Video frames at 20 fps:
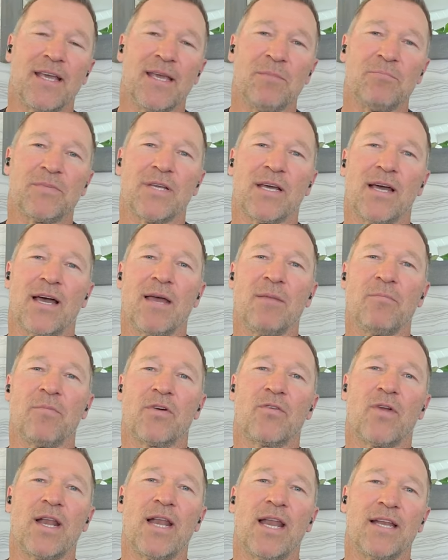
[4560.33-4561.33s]
same
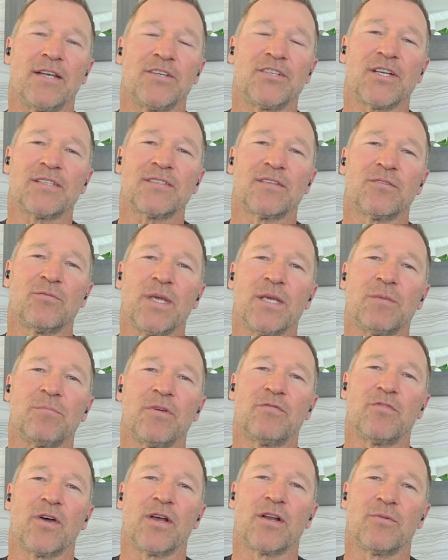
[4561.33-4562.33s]
time,
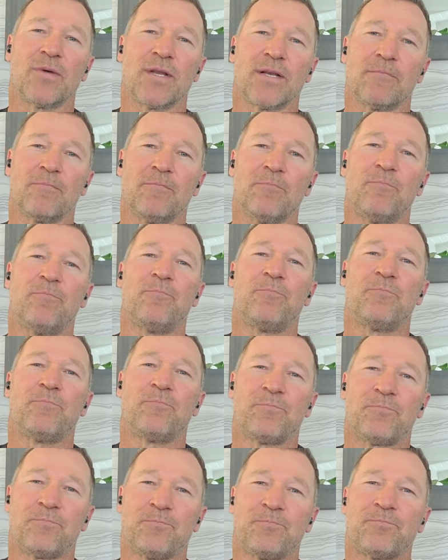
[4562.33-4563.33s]
just the week before
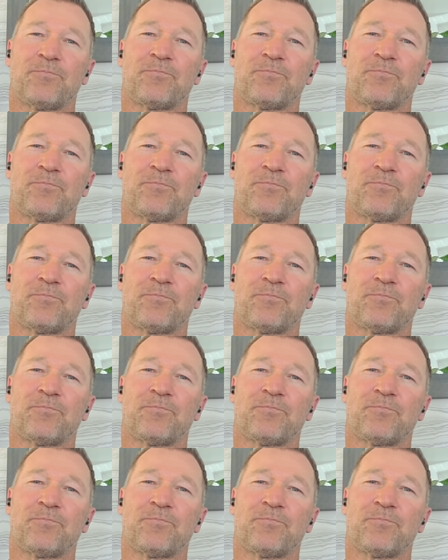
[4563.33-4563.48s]
Halloween.